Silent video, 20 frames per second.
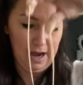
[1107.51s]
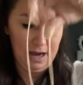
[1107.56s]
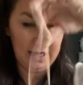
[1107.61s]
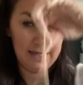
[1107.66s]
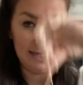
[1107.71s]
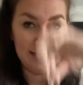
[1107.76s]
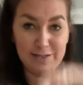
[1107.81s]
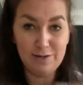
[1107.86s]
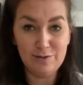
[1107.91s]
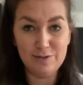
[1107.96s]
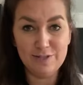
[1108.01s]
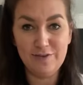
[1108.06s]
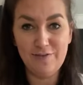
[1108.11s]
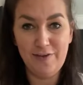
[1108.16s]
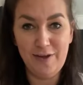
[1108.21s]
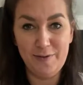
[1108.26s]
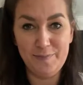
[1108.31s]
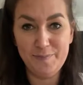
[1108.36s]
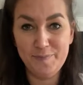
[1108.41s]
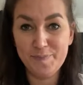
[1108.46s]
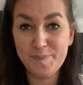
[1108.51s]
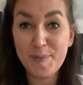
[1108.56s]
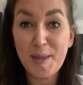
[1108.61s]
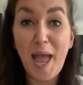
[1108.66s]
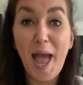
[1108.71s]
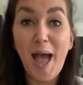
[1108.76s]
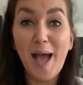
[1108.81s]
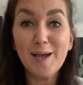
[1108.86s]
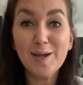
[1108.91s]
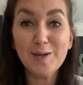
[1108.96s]
and it is lots of fun.
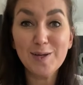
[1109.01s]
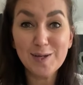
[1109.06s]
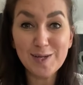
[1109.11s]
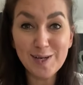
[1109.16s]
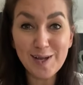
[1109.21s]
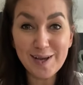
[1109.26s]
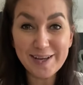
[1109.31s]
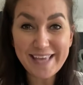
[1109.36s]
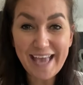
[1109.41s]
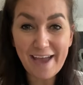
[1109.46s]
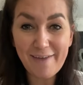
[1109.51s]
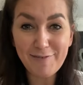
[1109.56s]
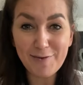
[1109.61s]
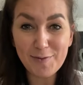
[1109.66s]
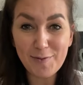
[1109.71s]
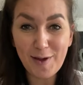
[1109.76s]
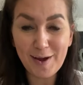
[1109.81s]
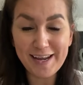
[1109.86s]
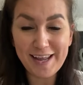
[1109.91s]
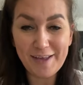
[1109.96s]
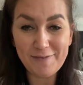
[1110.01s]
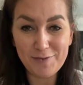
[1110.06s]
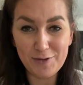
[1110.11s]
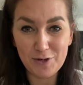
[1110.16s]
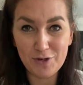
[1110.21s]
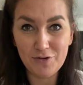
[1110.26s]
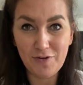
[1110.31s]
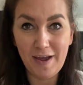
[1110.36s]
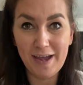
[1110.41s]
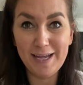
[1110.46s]
Good luck, everyone. If
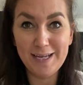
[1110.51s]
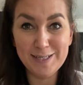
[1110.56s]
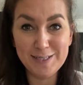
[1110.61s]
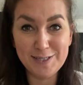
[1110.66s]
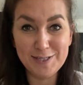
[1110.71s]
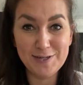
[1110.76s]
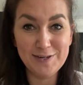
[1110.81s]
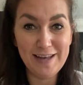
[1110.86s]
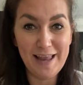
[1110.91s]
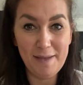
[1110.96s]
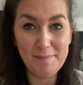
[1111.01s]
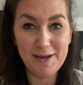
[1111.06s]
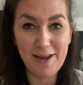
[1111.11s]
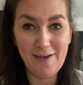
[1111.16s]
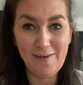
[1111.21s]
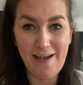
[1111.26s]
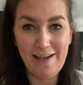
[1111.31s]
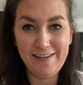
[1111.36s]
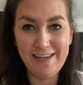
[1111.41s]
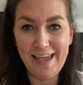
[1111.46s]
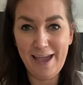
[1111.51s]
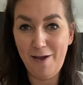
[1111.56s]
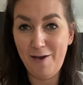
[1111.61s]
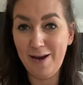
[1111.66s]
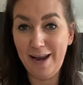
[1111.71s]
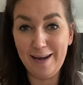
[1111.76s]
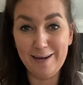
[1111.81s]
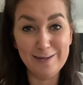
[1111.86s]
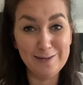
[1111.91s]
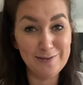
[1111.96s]
you try it, do let me know how you get
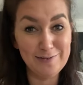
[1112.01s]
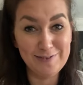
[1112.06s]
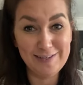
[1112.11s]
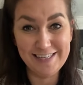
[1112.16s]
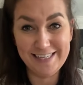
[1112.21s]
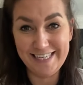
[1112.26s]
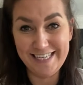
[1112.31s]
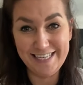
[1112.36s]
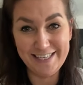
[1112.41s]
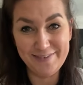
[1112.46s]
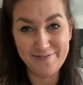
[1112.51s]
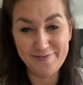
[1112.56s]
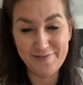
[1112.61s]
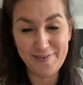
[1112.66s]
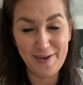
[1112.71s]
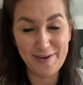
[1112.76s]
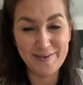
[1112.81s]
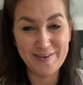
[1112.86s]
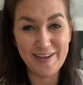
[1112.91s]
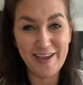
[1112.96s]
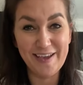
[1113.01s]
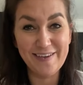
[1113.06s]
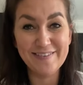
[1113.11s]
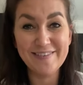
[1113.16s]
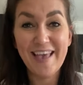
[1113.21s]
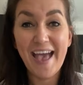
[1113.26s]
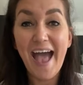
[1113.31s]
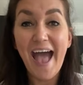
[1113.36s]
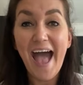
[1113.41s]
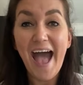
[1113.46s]
on. I'd love to see some
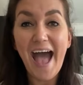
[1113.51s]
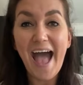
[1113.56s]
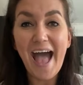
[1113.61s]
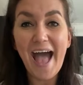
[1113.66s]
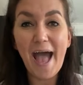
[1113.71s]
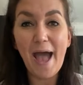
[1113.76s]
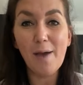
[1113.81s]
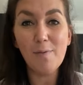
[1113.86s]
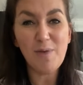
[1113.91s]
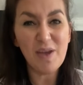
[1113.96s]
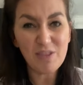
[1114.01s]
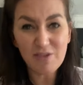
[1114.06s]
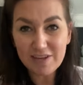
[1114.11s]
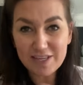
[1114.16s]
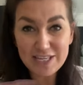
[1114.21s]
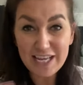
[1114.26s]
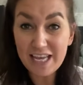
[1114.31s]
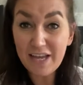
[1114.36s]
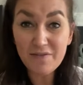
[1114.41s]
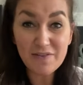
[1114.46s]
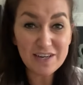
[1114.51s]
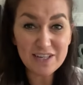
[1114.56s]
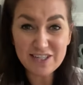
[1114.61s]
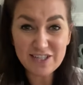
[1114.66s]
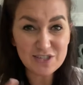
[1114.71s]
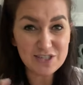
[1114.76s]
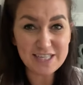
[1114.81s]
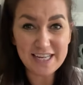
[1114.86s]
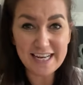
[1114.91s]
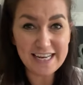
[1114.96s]
photos. Whether it's even
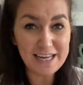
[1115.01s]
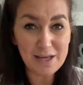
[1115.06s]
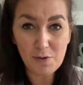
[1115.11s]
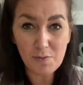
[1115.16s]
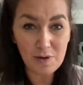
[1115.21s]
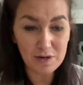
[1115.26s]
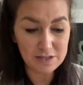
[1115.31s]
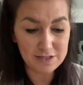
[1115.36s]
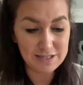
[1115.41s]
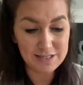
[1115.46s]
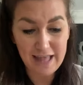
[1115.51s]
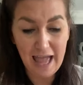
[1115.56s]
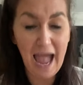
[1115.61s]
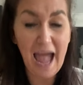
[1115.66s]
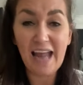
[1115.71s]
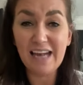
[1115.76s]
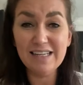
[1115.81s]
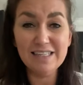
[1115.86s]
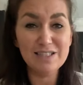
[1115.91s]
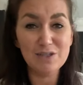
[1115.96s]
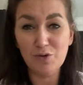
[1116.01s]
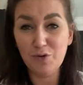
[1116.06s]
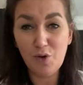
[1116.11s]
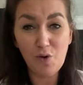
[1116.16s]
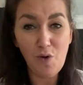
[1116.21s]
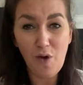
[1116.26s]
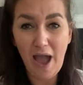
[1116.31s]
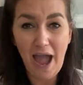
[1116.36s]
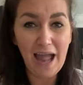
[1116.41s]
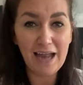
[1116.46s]
just your little one's hands or
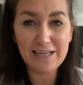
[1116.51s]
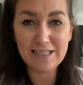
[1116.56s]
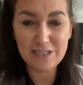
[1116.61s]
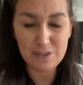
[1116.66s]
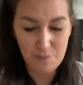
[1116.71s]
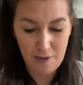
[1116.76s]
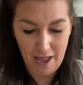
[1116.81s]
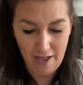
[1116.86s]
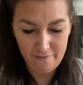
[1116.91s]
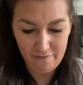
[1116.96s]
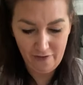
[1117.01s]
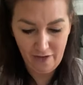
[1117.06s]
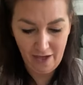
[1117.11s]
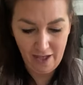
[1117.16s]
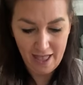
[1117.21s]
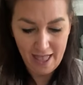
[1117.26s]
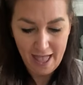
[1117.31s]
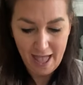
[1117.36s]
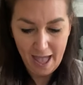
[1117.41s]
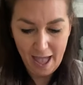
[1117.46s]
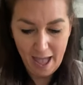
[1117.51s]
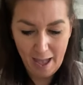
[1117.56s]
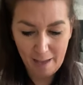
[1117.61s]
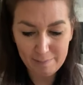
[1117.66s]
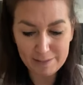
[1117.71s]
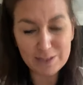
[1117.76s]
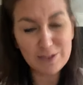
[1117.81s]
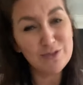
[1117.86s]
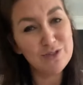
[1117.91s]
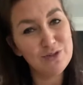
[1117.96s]
your hands or whatever,
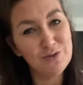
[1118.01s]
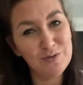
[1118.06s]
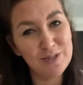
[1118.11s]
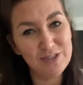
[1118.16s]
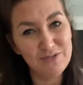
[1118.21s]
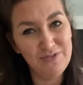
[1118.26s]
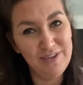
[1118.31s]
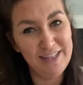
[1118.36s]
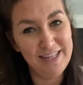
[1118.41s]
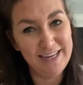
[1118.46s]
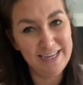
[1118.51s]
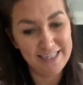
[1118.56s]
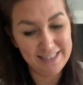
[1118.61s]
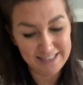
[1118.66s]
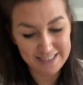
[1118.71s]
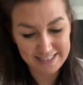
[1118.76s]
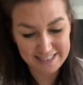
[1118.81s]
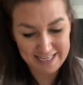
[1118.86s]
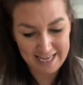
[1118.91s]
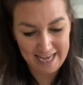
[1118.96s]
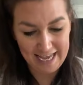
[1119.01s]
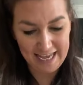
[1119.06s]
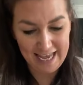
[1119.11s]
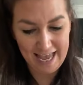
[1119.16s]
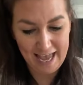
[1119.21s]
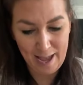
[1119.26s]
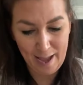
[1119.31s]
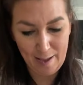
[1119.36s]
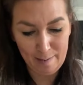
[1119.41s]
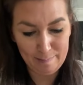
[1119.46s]
it's just always really nice to
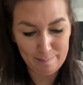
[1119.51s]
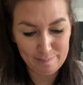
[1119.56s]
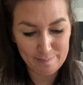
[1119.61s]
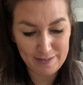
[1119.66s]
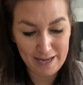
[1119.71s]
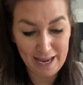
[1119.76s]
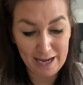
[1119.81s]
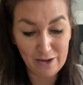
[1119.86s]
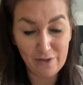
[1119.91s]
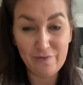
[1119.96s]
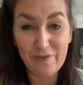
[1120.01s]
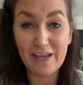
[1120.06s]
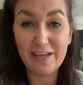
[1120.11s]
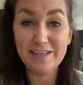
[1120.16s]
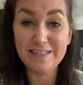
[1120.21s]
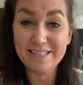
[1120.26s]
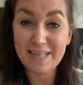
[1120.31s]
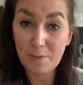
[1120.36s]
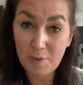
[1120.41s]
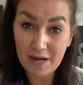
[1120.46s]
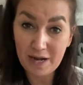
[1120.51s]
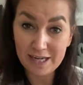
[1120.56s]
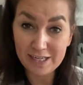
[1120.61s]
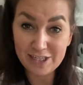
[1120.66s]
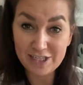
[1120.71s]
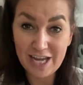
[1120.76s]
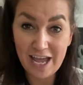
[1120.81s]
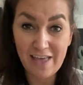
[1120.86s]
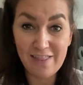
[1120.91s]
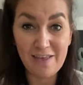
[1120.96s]
see. I love it because then when I
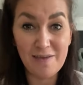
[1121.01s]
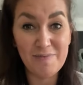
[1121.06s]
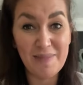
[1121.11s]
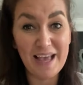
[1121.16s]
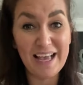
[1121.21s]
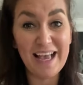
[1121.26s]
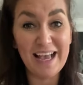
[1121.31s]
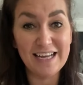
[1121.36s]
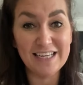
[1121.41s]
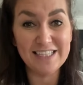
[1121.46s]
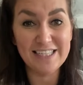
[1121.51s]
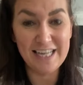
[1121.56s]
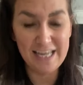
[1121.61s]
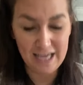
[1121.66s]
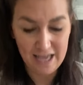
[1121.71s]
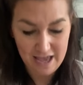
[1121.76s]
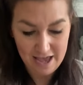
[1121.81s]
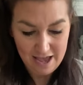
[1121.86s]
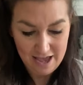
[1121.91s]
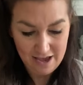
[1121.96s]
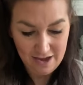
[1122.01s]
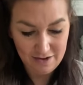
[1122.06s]
share them, that actually,